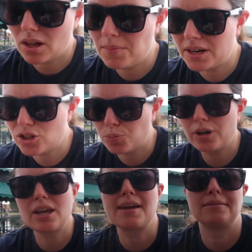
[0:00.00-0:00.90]
I mean, it's
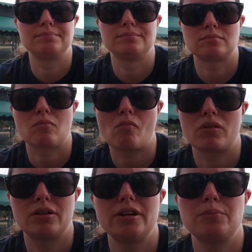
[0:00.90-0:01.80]
pretty
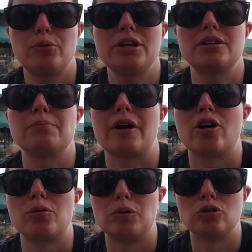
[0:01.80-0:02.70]

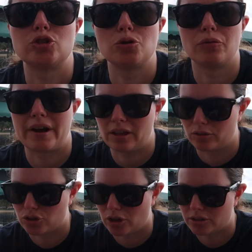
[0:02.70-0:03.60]
comparable to a
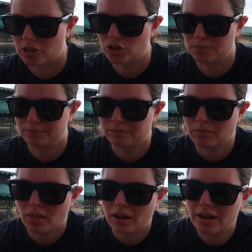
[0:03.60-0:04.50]
regular sausage.
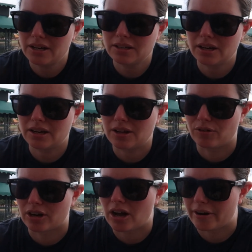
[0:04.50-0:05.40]
I didn't get any
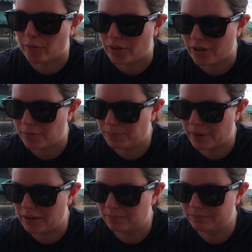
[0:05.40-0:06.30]
ricotta with it,
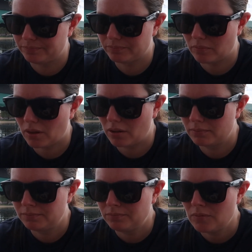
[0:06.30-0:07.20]
but
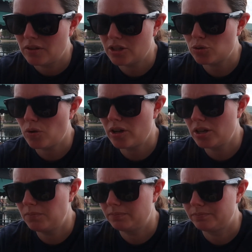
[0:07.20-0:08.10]
this
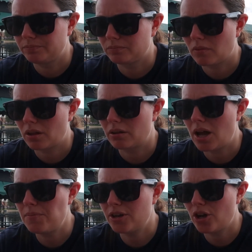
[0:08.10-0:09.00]
one,
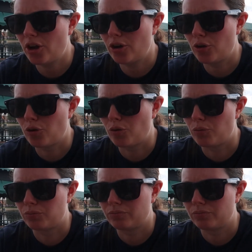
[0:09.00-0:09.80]
I'm gonna go